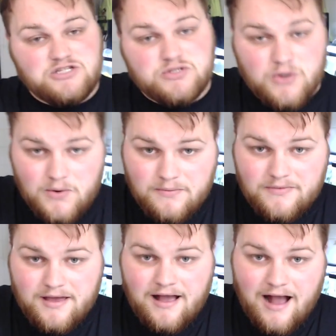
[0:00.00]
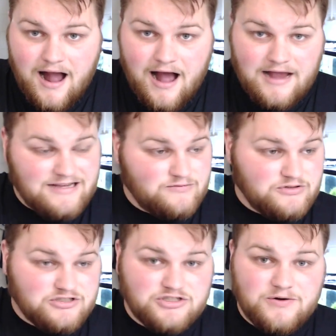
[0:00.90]
so I
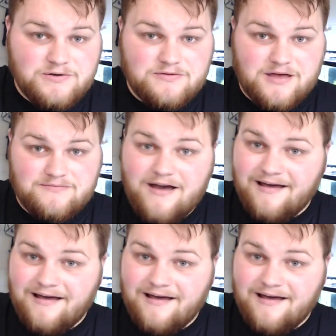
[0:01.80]
will show you them.